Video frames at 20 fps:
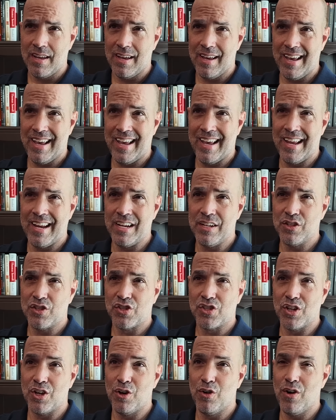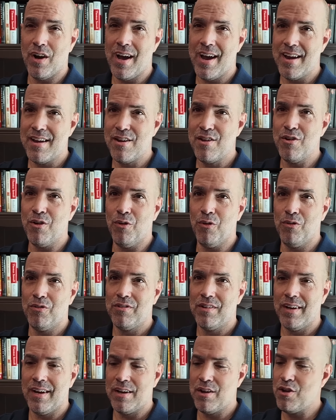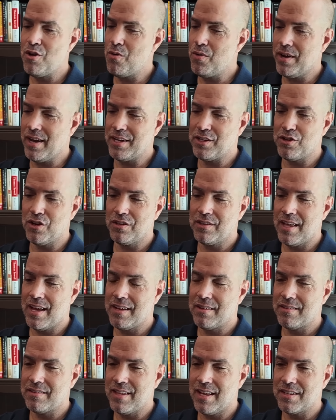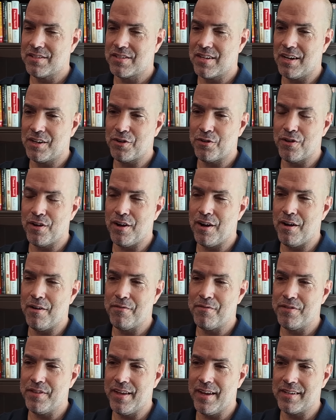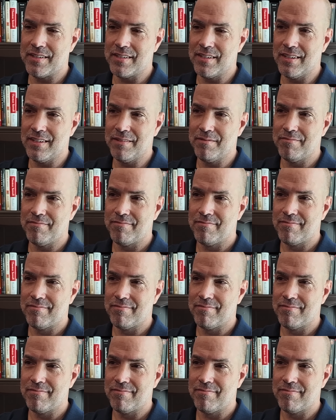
And so I knew, I knew when I took that that sucker off that. Uh,